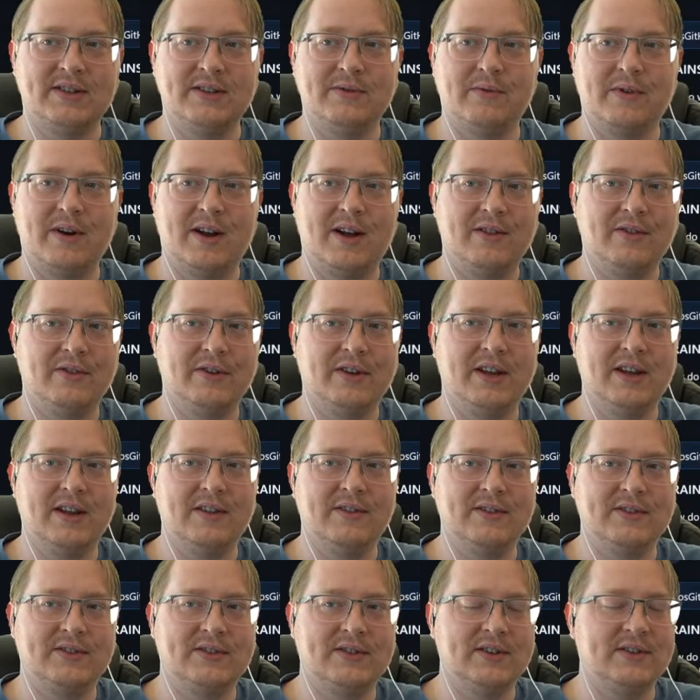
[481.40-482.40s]
we're not looking
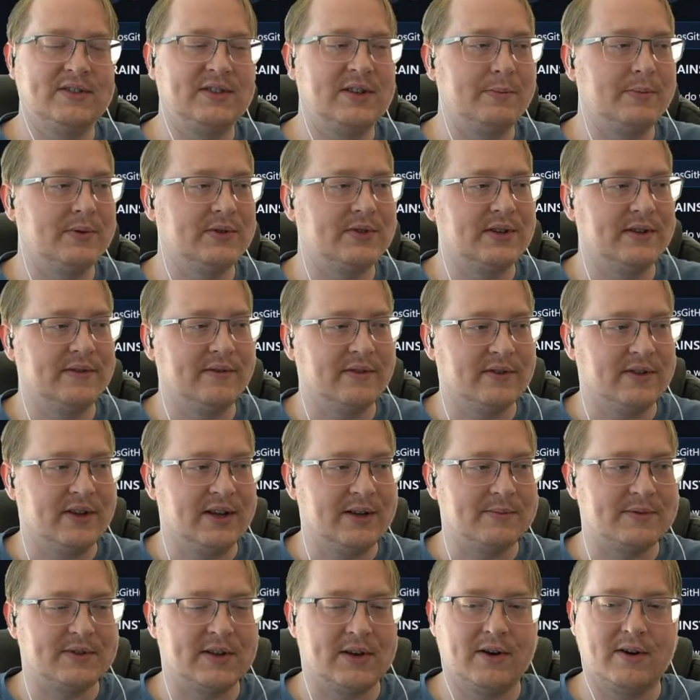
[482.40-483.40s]
at the 60% of
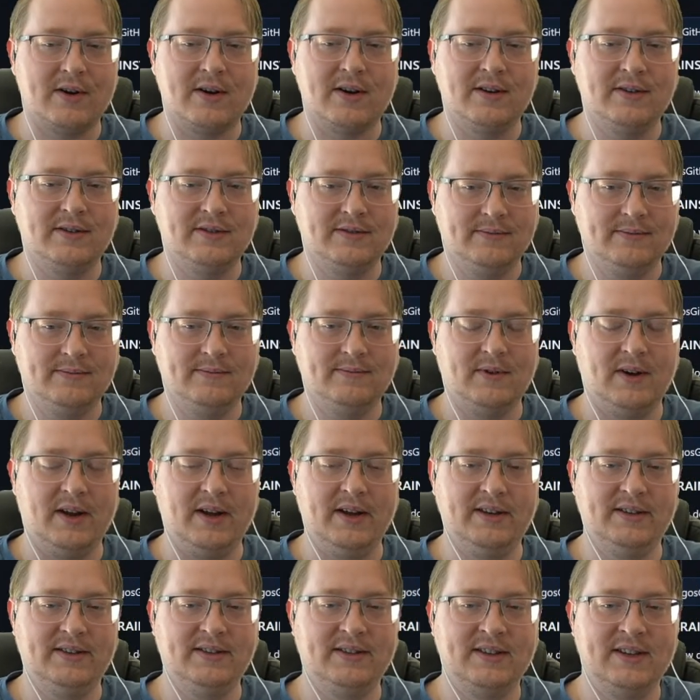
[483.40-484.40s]
claims that aren't,
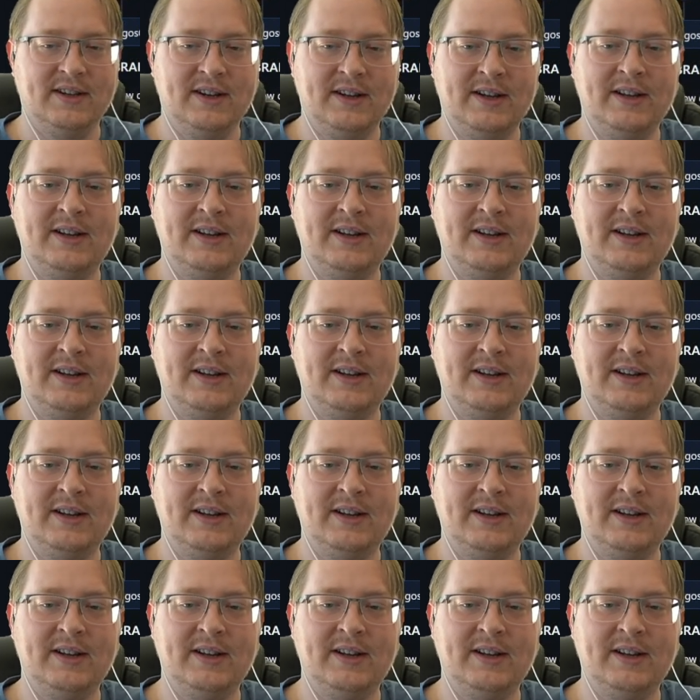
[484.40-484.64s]
right?